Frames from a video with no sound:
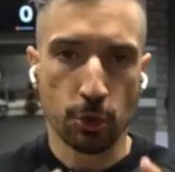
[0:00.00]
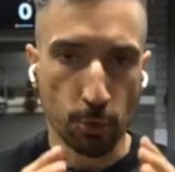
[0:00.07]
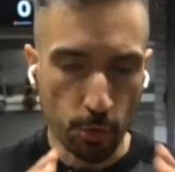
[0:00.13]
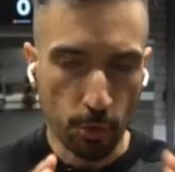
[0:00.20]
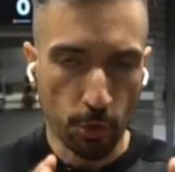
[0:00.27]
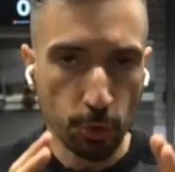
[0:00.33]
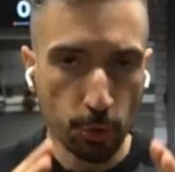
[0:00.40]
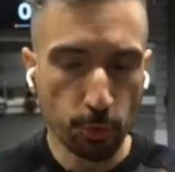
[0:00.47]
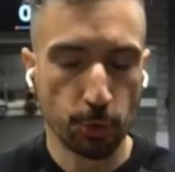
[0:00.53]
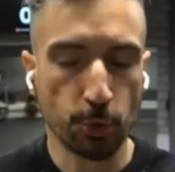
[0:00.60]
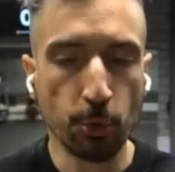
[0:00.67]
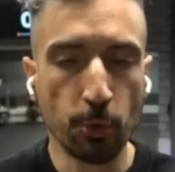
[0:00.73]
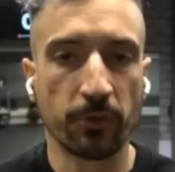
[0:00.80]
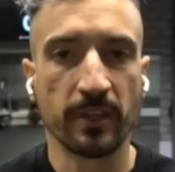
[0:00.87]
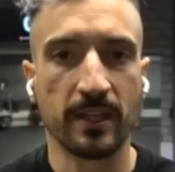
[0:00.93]
So you can do
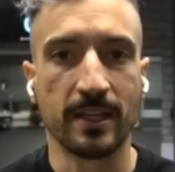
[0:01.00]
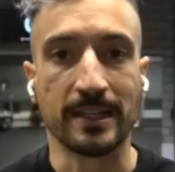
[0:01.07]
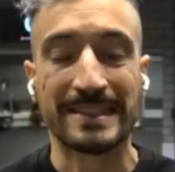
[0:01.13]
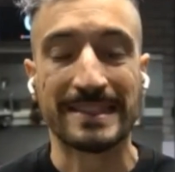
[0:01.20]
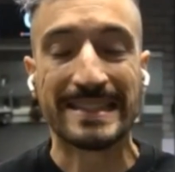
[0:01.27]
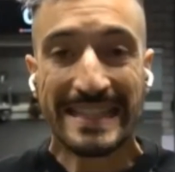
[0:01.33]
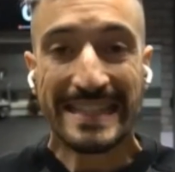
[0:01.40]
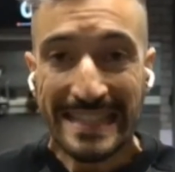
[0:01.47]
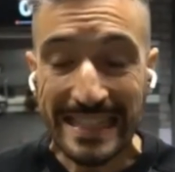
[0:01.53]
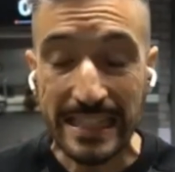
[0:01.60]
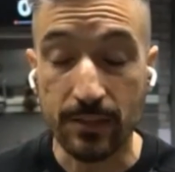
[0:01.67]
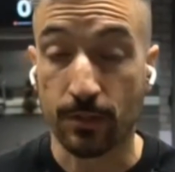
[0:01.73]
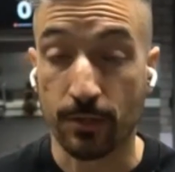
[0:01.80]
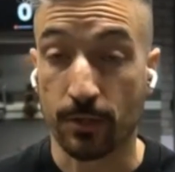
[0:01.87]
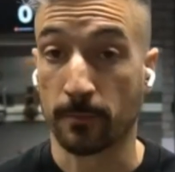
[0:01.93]
two things.
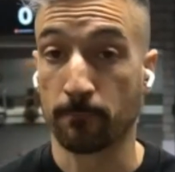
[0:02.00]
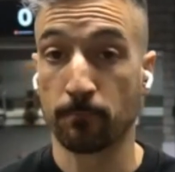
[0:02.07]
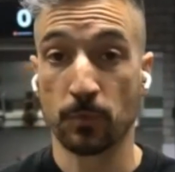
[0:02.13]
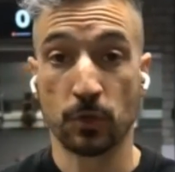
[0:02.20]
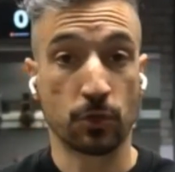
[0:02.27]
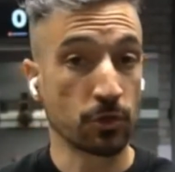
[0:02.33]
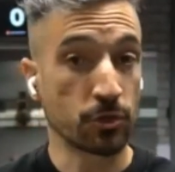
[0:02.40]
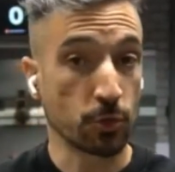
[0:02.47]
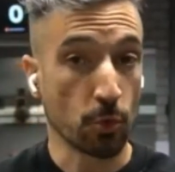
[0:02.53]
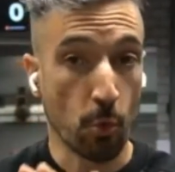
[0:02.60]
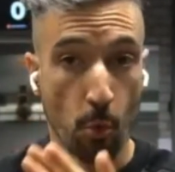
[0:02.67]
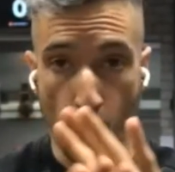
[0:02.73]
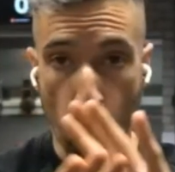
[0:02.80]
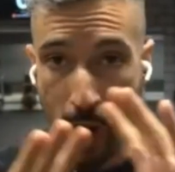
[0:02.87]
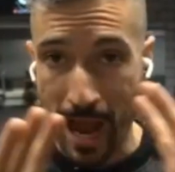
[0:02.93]
Either
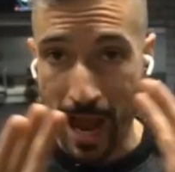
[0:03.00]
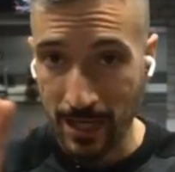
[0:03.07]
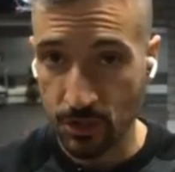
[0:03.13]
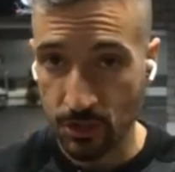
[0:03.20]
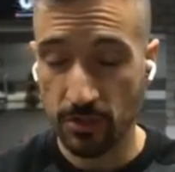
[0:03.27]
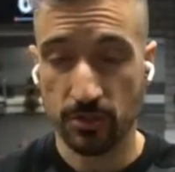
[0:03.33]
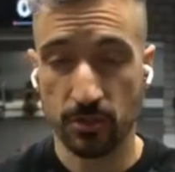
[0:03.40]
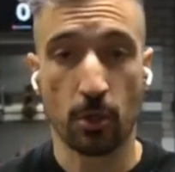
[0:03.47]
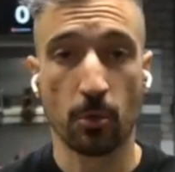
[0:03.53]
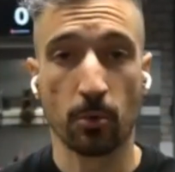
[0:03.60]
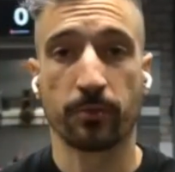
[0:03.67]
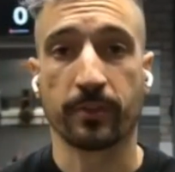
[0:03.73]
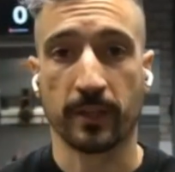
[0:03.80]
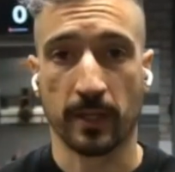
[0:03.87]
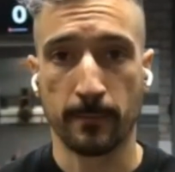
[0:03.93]
just watch this
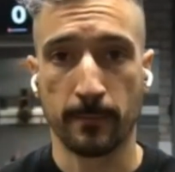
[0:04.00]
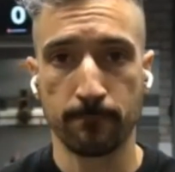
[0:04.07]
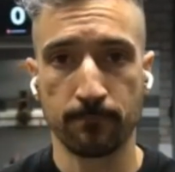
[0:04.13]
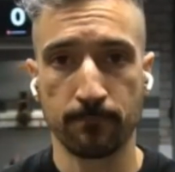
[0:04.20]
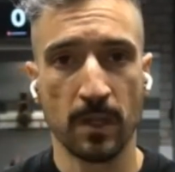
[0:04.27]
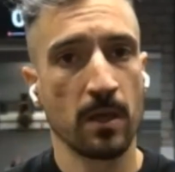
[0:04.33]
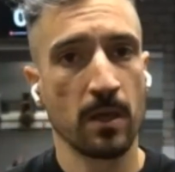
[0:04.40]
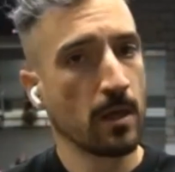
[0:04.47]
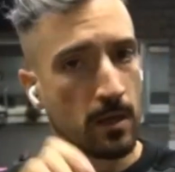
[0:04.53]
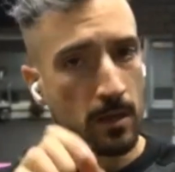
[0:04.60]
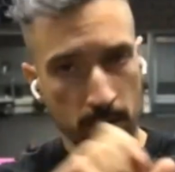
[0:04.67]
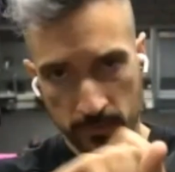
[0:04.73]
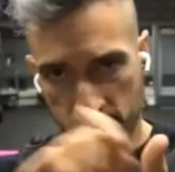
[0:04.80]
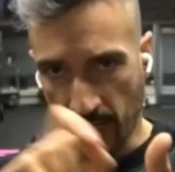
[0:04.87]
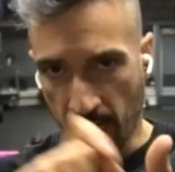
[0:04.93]
whole thing,
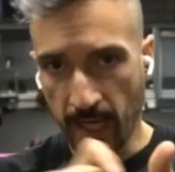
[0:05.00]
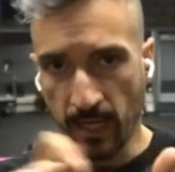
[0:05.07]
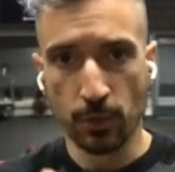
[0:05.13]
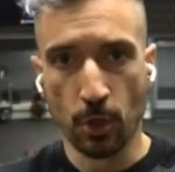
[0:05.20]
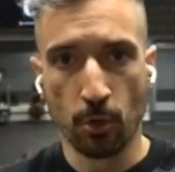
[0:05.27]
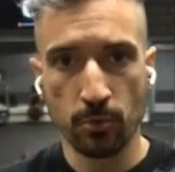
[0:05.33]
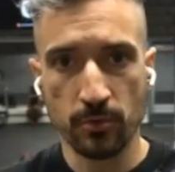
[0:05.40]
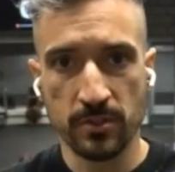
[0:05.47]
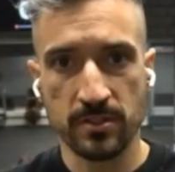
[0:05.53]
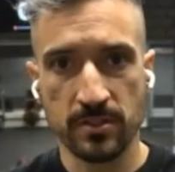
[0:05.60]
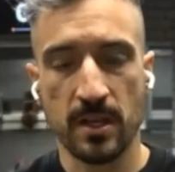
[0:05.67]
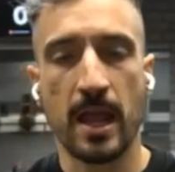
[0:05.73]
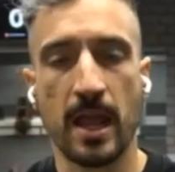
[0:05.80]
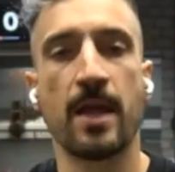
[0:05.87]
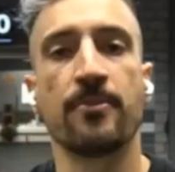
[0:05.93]
take
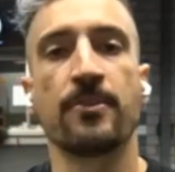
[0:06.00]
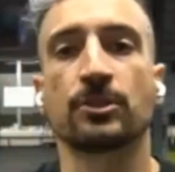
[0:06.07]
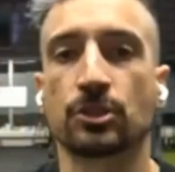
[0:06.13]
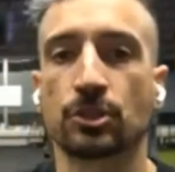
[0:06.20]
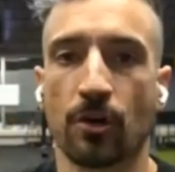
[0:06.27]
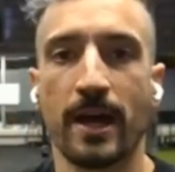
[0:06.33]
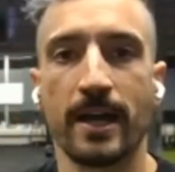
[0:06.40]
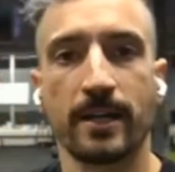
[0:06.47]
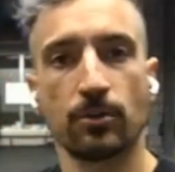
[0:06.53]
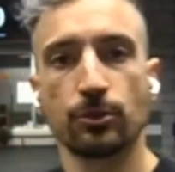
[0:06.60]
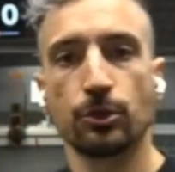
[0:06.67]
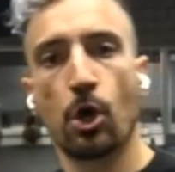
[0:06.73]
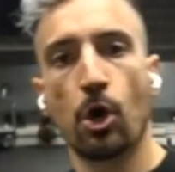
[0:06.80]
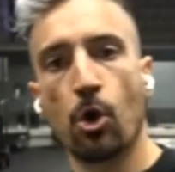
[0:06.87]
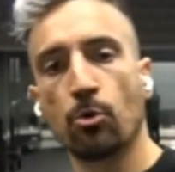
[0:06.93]
notes, and then try it
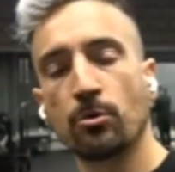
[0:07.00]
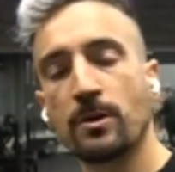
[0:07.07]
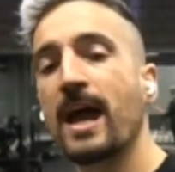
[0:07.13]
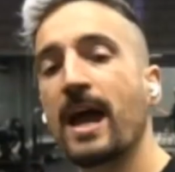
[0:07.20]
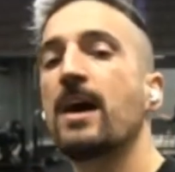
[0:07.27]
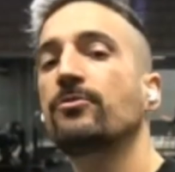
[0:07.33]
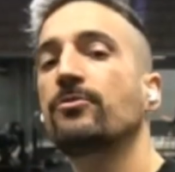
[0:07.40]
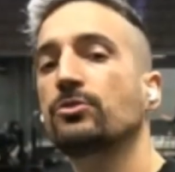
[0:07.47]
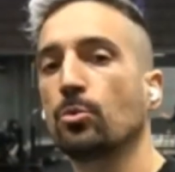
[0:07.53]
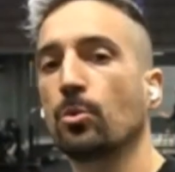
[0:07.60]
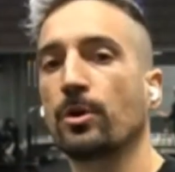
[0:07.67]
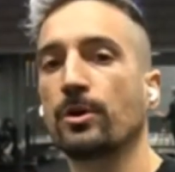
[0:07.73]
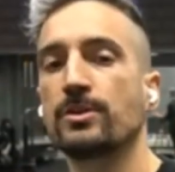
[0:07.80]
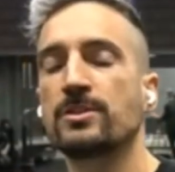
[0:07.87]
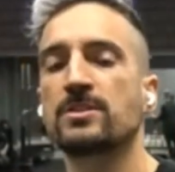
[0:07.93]
on your own
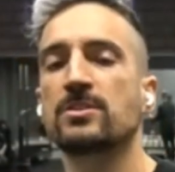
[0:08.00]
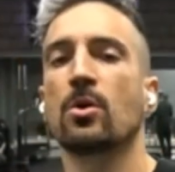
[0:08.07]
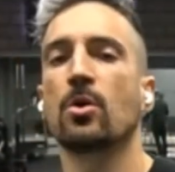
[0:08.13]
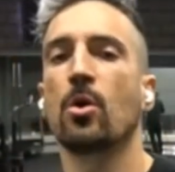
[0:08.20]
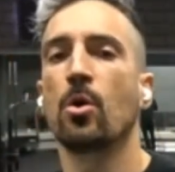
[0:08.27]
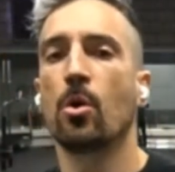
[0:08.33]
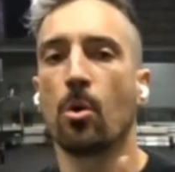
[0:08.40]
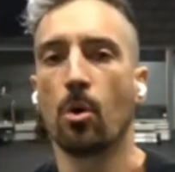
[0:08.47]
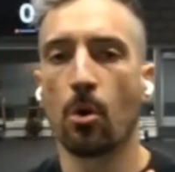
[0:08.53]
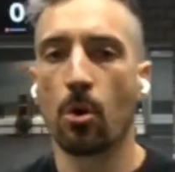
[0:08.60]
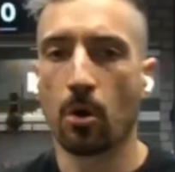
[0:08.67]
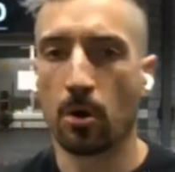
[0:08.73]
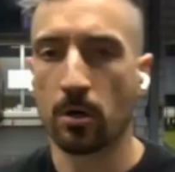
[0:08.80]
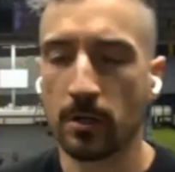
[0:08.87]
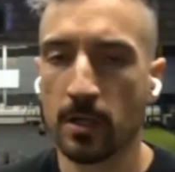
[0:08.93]
afterwards,
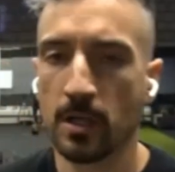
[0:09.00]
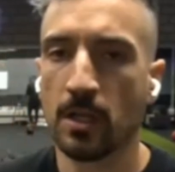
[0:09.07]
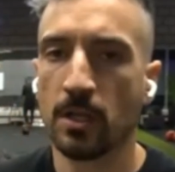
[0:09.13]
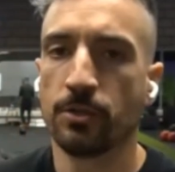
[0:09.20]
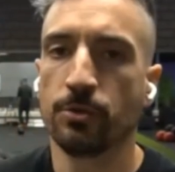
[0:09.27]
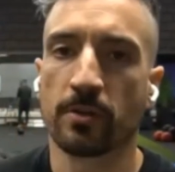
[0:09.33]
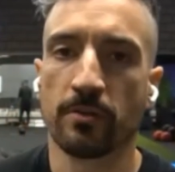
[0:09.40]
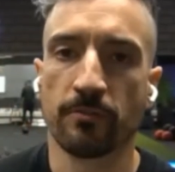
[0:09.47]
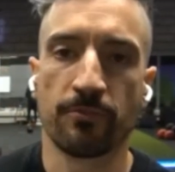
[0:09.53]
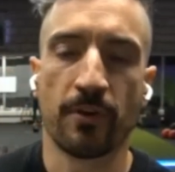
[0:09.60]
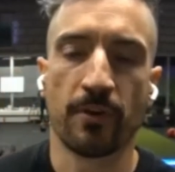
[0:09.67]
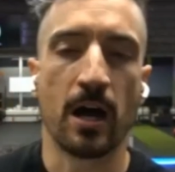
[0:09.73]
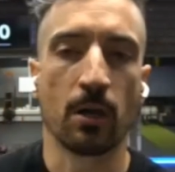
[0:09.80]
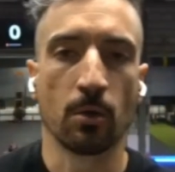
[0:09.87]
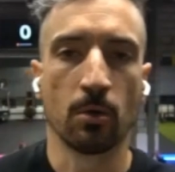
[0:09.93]
or you can
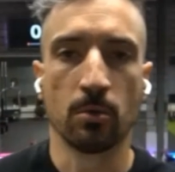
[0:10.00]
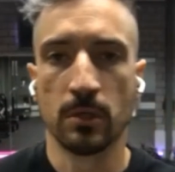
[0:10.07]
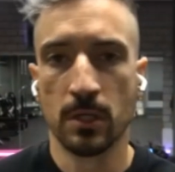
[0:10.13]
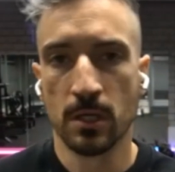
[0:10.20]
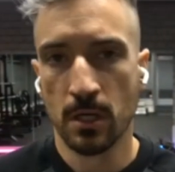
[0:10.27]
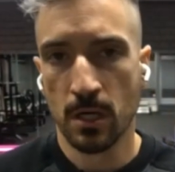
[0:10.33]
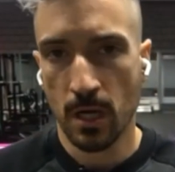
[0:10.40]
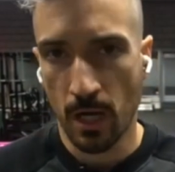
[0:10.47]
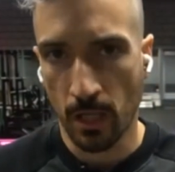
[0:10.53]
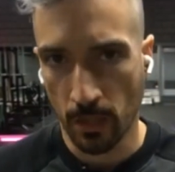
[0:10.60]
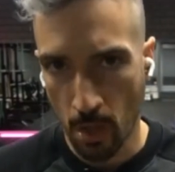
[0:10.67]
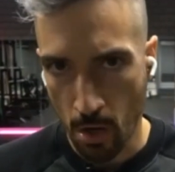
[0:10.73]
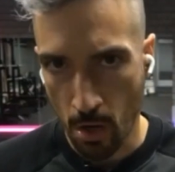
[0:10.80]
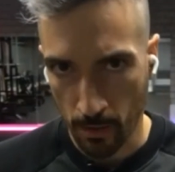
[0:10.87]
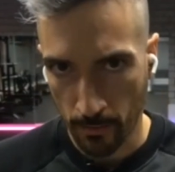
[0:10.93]
follow
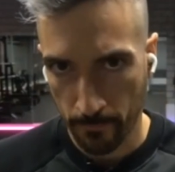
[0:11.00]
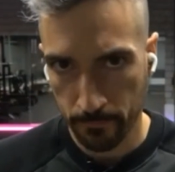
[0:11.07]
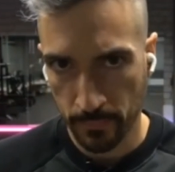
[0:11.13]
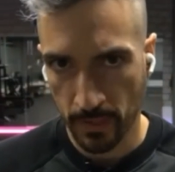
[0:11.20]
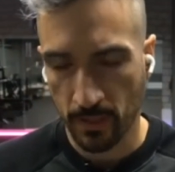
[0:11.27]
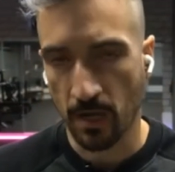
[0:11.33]
along.